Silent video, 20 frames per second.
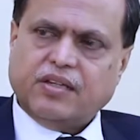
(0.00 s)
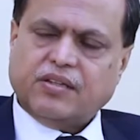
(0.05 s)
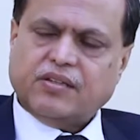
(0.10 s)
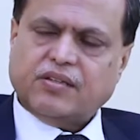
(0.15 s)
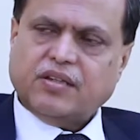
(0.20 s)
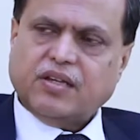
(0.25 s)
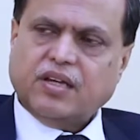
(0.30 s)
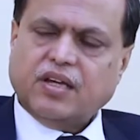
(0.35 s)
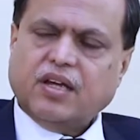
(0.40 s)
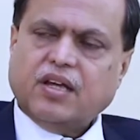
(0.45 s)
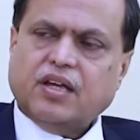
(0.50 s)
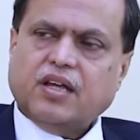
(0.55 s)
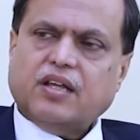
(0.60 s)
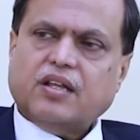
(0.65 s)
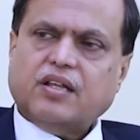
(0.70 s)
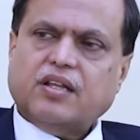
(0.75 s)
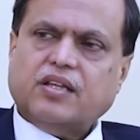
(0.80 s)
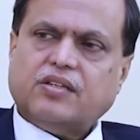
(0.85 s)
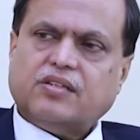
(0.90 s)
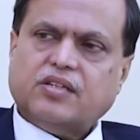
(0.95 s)
is,
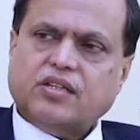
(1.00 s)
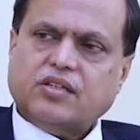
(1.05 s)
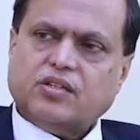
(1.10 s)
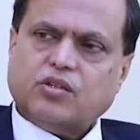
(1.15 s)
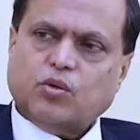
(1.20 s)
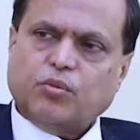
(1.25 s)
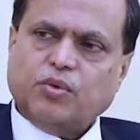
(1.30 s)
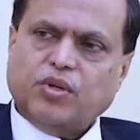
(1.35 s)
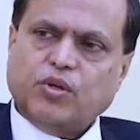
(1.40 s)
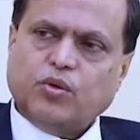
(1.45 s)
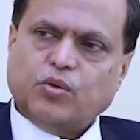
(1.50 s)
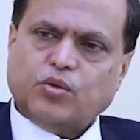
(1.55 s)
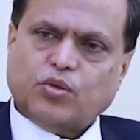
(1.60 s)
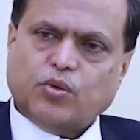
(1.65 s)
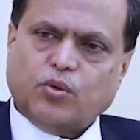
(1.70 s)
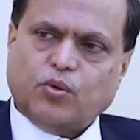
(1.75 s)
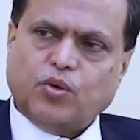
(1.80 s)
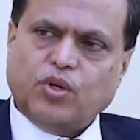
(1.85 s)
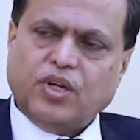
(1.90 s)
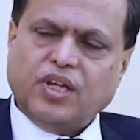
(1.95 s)
this is to be
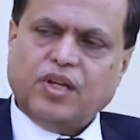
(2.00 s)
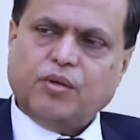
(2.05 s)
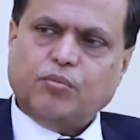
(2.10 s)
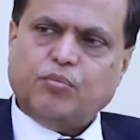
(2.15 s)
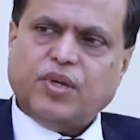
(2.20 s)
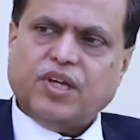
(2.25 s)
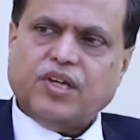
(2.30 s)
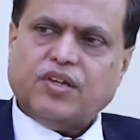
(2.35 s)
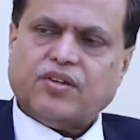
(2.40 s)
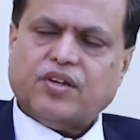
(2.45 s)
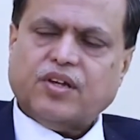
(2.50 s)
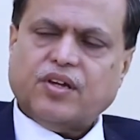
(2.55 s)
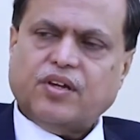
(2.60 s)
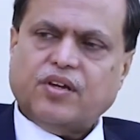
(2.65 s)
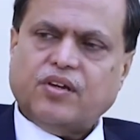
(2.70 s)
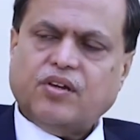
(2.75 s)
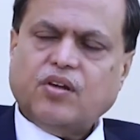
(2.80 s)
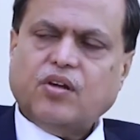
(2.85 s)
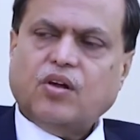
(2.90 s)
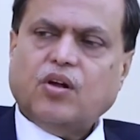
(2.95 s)
used only in
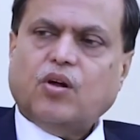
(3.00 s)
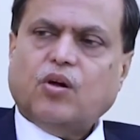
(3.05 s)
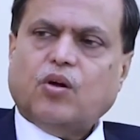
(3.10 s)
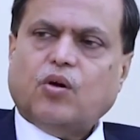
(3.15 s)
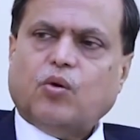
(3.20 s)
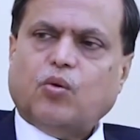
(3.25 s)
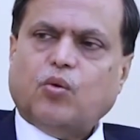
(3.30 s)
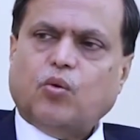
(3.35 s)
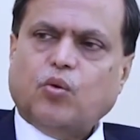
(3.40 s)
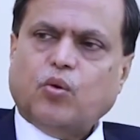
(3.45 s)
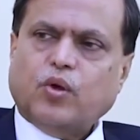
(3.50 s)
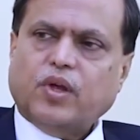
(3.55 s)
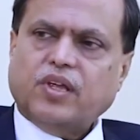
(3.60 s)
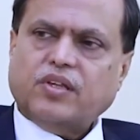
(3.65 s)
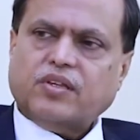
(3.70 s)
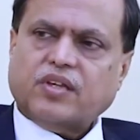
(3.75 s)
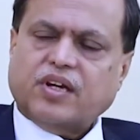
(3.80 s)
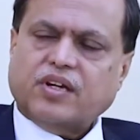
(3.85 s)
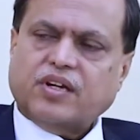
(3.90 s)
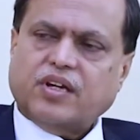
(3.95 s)
patients who
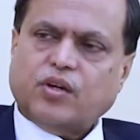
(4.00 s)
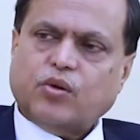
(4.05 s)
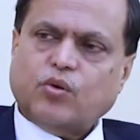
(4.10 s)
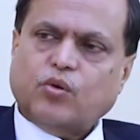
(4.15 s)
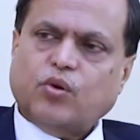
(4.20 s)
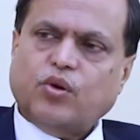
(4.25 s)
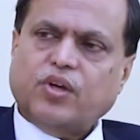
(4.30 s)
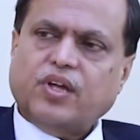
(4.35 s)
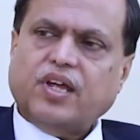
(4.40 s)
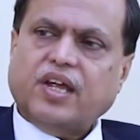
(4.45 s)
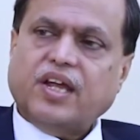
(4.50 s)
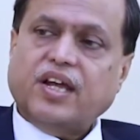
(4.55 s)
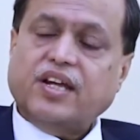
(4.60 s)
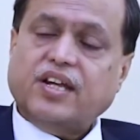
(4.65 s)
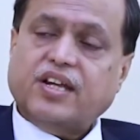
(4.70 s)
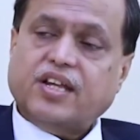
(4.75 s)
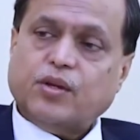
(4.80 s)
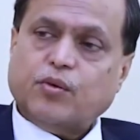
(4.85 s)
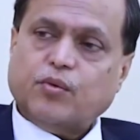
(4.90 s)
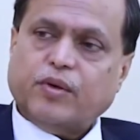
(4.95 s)
is undergoing
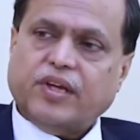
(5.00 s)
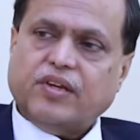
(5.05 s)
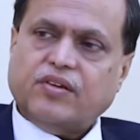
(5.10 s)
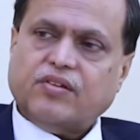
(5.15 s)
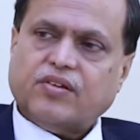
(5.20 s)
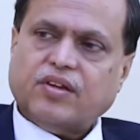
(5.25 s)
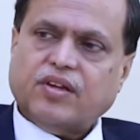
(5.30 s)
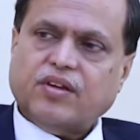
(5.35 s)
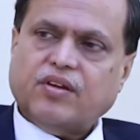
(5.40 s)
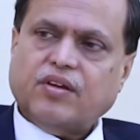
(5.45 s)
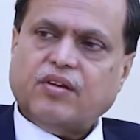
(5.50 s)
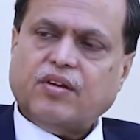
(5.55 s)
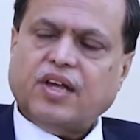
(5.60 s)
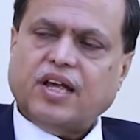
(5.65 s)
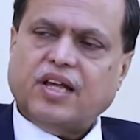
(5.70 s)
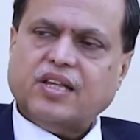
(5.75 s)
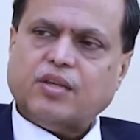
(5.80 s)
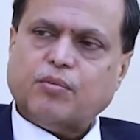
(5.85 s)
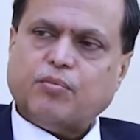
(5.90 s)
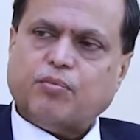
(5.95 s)
intervention
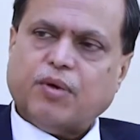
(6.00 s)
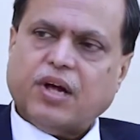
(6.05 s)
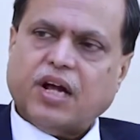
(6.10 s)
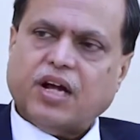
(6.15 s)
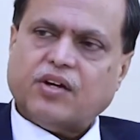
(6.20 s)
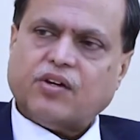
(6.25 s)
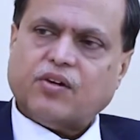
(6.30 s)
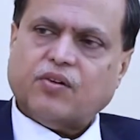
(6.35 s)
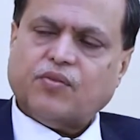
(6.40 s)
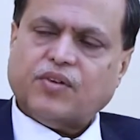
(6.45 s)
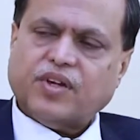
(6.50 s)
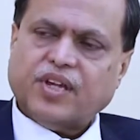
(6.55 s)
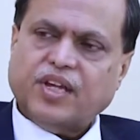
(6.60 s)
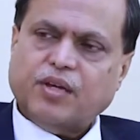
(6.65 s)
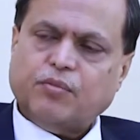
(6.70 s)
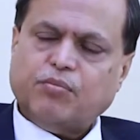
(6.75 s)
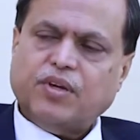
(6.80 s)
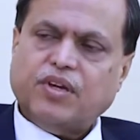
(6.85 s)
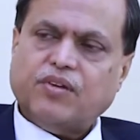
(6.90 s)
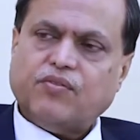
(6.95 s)
as a part of
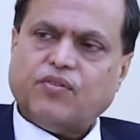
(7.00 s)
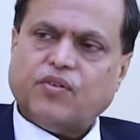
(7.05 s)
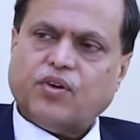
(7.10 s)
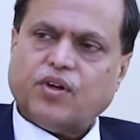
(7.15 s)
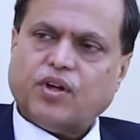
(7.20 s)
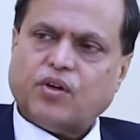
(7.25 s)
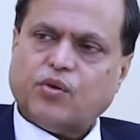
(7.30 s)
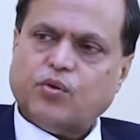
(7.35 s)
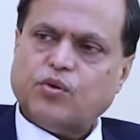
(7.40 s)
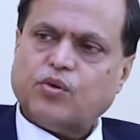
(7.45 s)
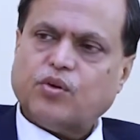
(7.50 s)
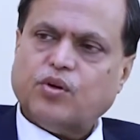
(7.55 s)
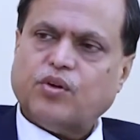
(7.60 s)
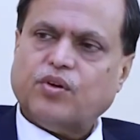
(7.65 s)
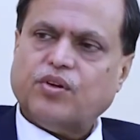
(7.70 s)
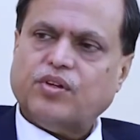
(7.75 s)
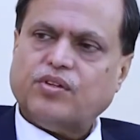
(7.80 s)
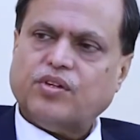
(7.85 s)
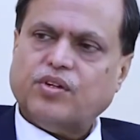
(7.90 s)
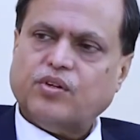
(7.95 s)
treatment for acute
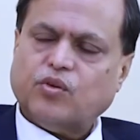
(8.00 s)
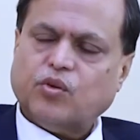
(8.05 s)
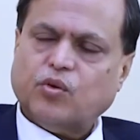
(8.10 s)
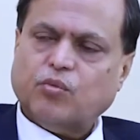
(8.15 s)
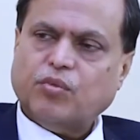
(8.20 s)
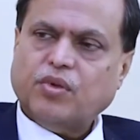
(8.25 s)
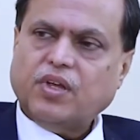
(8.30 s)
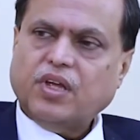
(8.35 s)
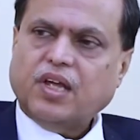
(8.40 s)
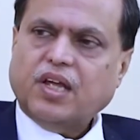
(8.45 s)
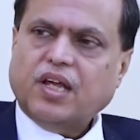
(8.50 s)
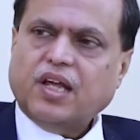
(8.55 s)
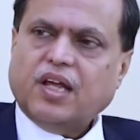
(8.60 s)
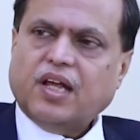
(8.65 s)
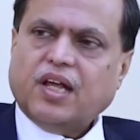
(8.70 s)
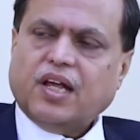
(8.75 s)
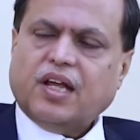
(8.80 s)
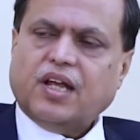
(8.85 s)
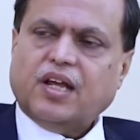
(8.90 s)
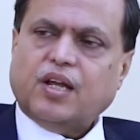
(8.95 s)
coronary syndrome.
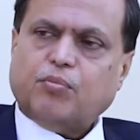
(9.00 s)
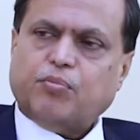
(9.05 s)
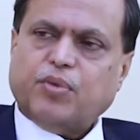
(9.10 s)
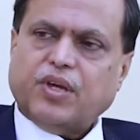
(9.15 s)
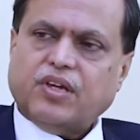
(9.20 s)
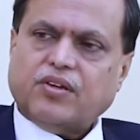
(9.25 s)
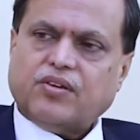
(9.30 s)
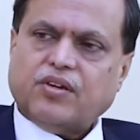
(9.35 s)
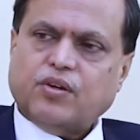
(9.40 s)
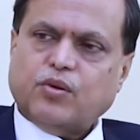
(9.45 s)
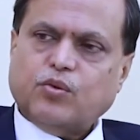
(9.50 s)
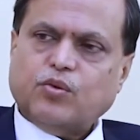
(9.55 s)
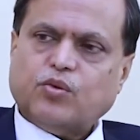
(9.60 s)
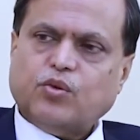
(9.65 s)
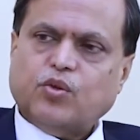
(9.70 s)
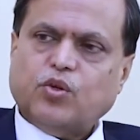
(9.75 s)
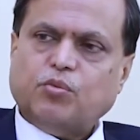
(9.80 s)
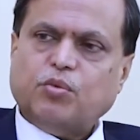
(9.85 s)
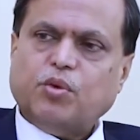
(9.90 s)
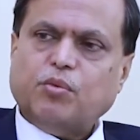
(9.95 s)
In a patient who is
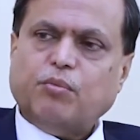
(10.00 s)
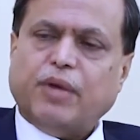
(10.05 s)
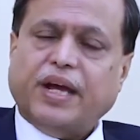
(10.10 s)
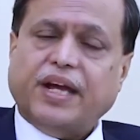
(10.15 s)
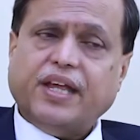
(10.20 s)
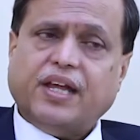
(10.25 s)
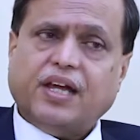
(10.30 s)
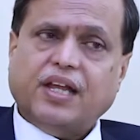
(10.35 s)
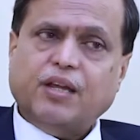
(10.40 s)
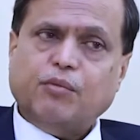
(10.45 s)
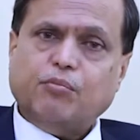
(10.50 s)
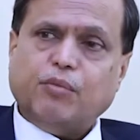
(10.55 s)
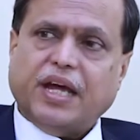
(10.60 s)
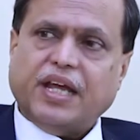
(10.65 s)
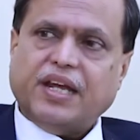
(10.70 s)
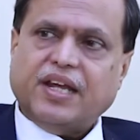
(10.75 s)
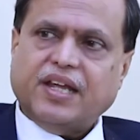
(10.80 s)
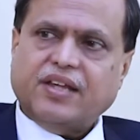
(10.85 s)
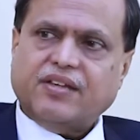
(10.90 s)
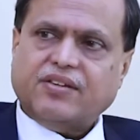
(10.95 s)
going to be medically
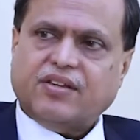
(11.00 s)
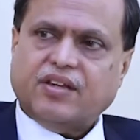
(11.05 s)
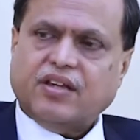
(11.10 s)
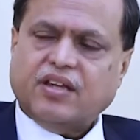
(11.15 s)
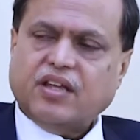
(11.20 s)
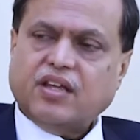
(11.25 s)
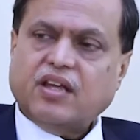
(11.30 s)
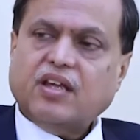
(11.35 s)
managed